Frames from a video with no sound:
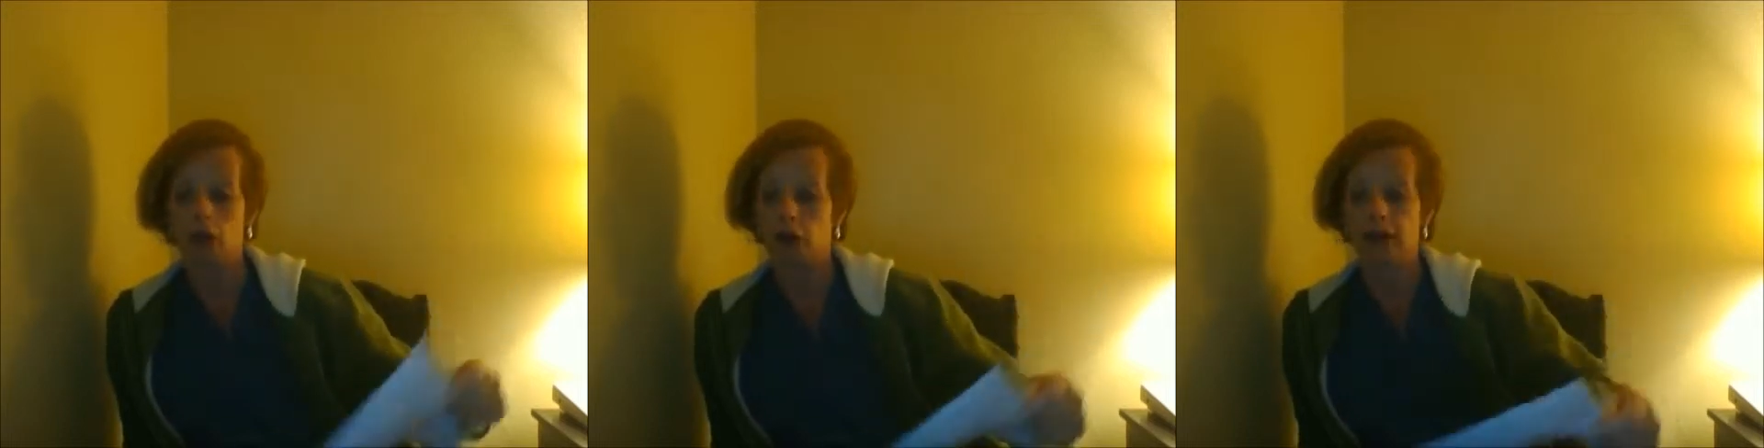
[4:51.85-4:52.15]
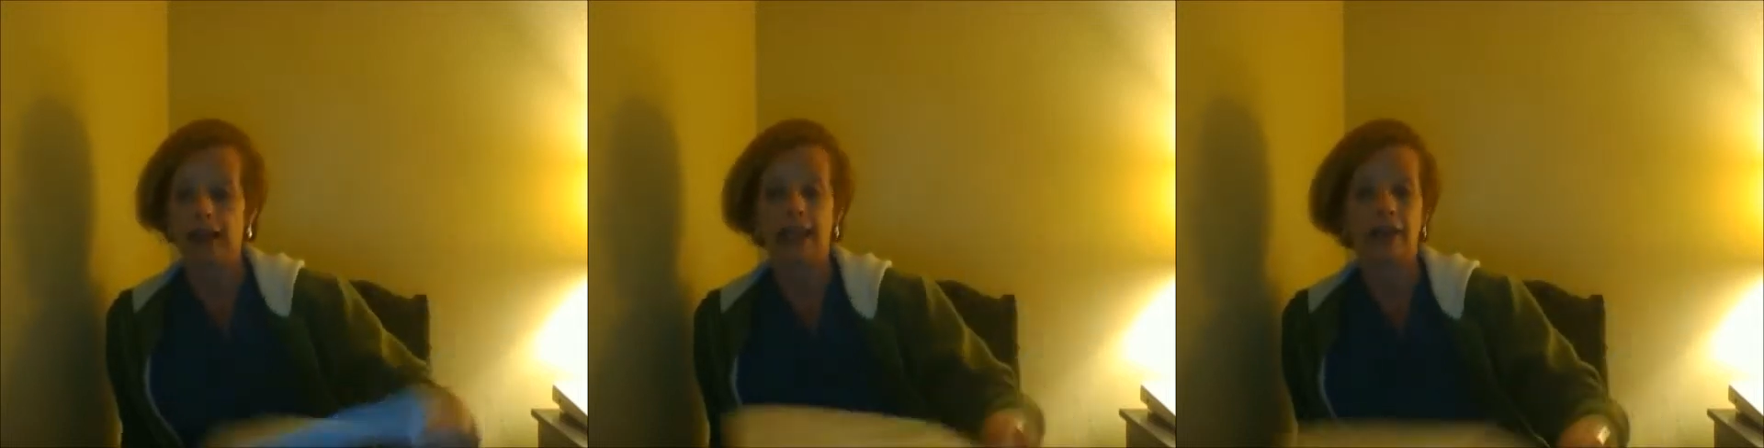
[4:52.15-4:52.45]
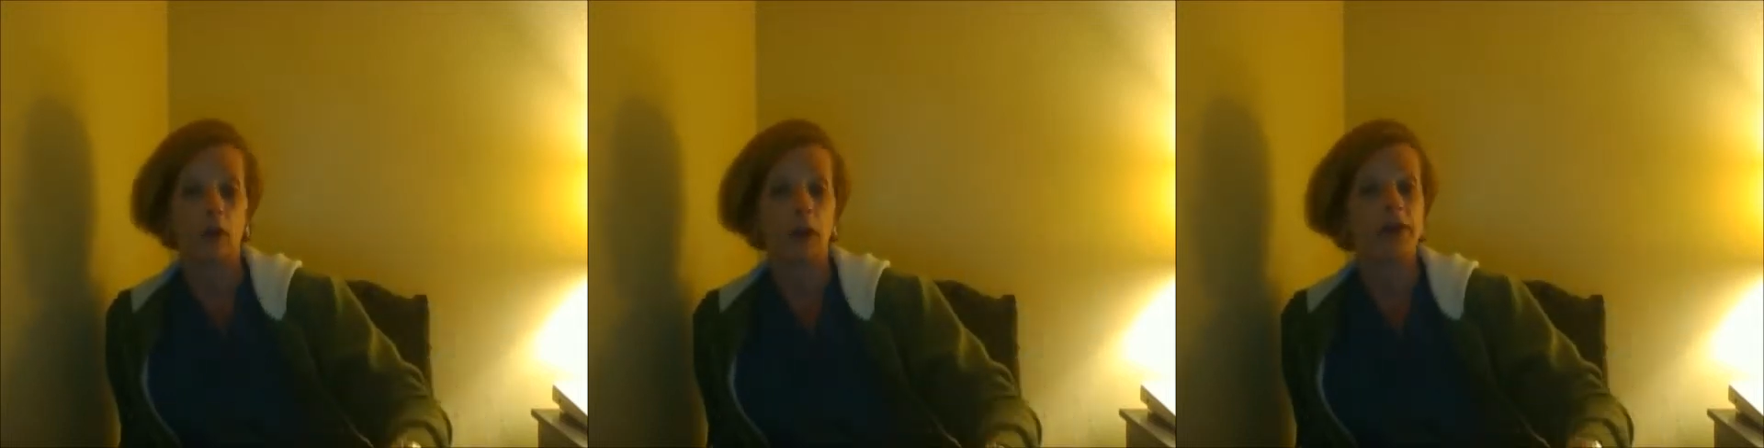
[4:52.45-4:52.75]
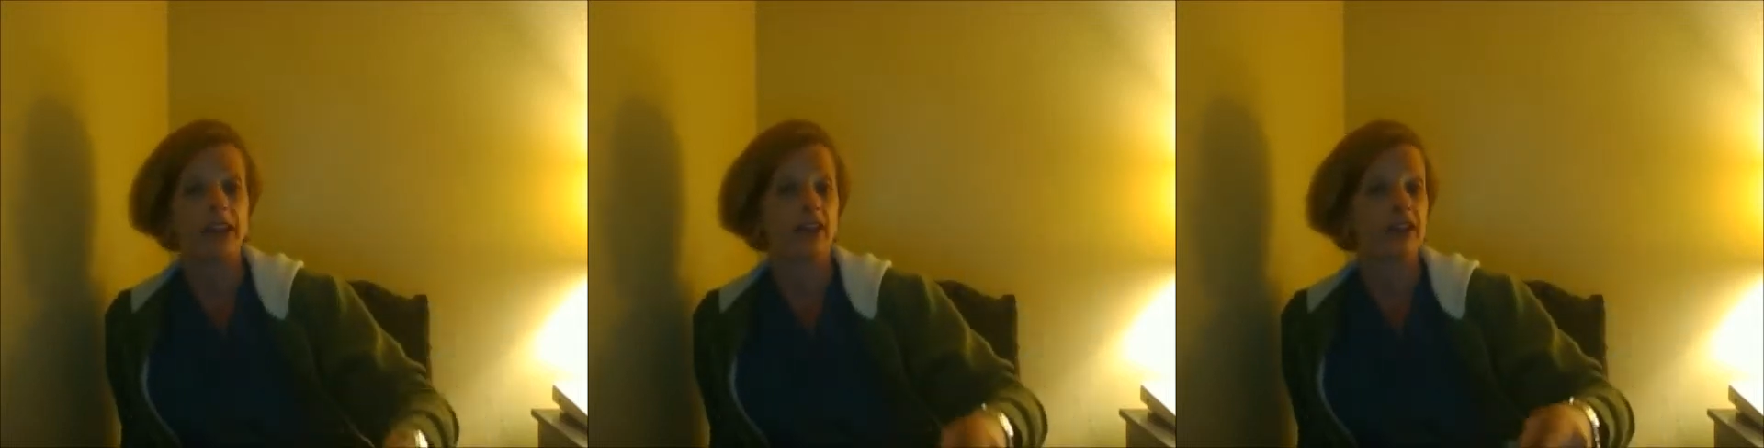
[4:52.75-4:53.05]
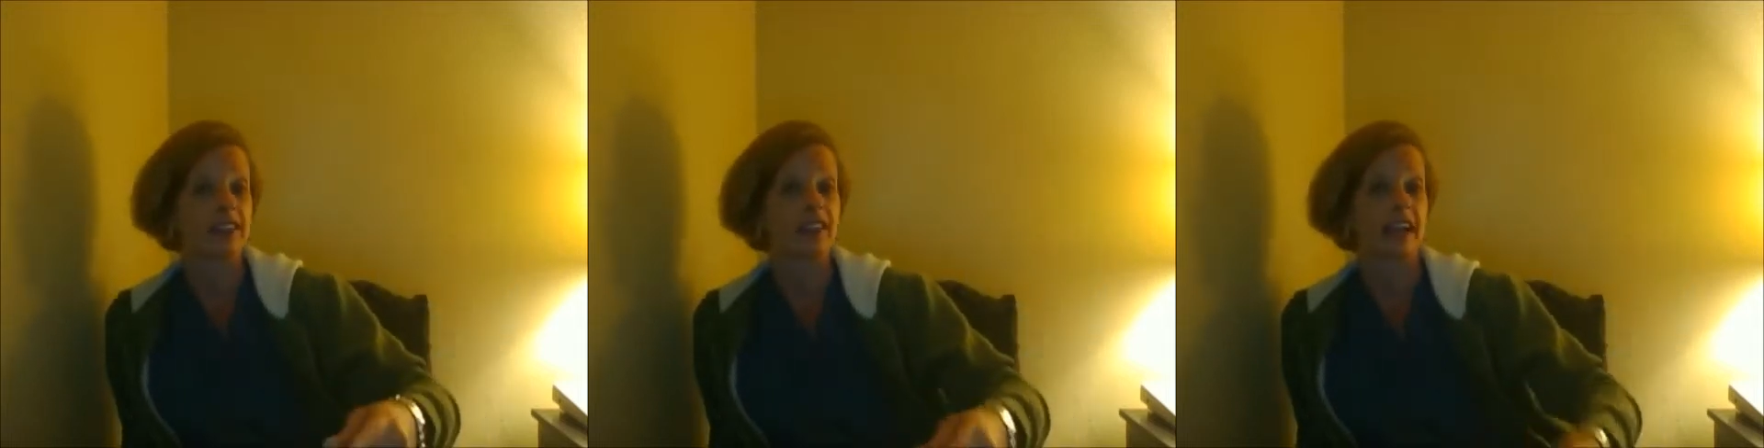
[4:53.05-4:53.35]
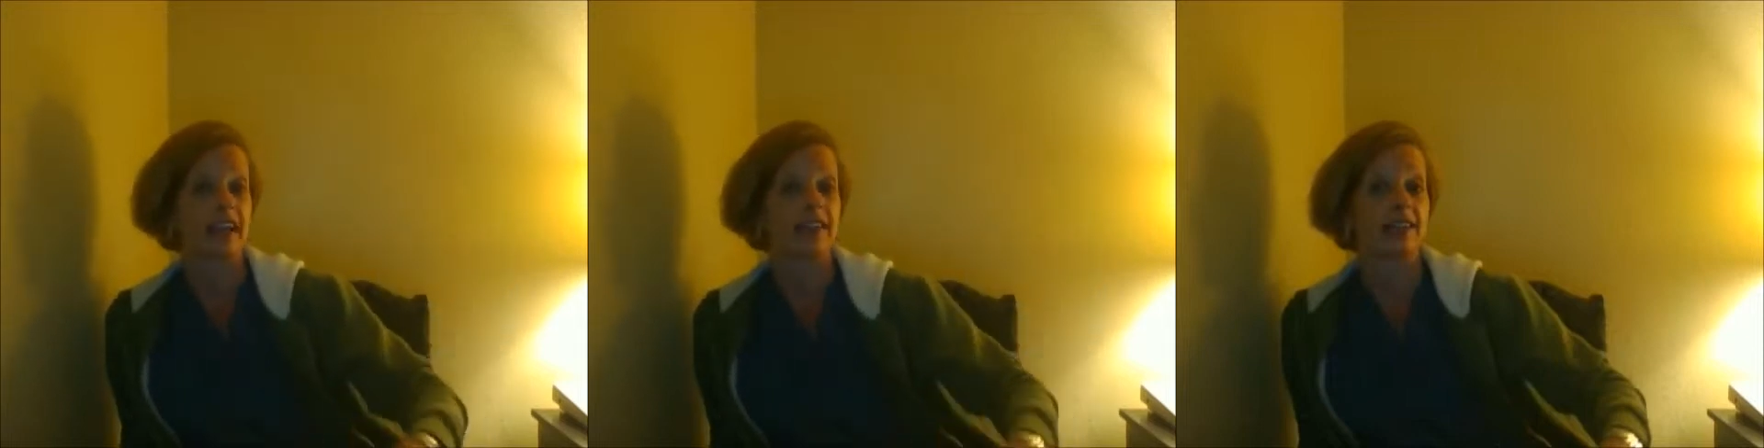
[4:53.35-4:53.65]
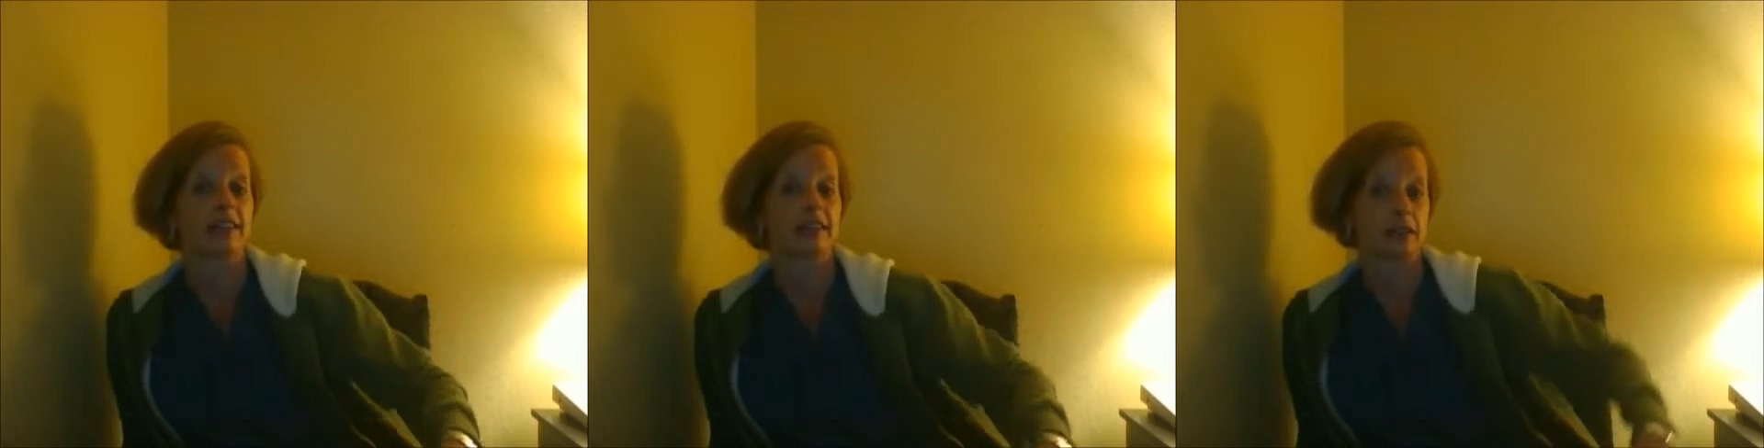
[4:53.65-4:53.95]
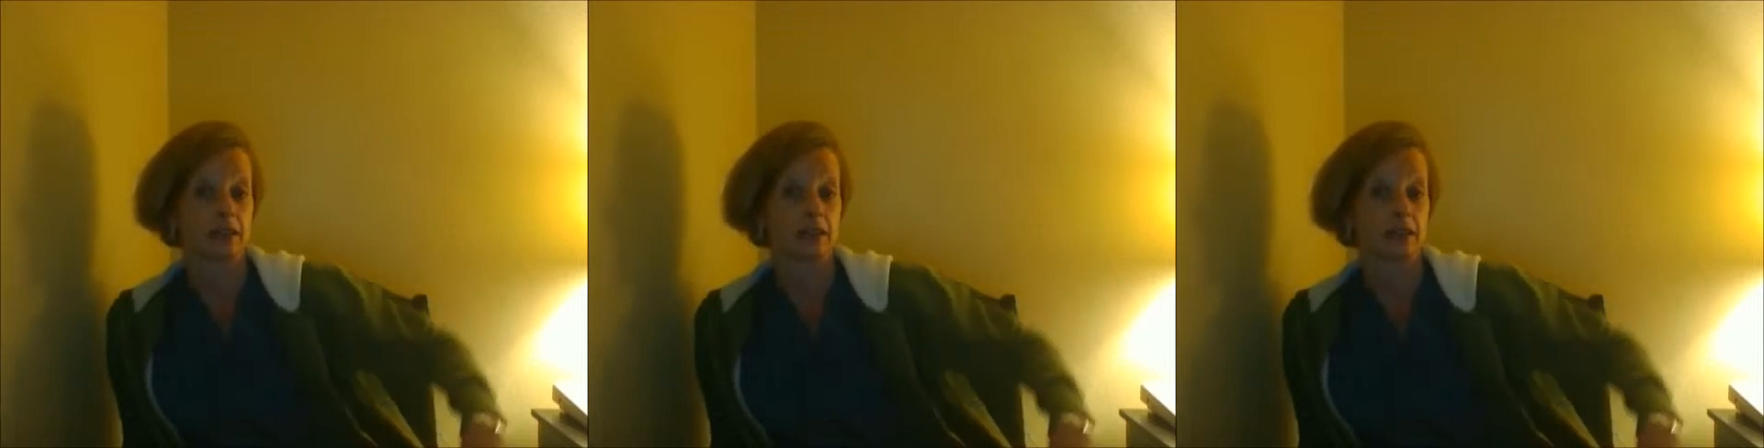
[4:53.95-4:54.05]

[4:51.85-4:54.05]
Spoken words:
Or they could have it whipped together in a second.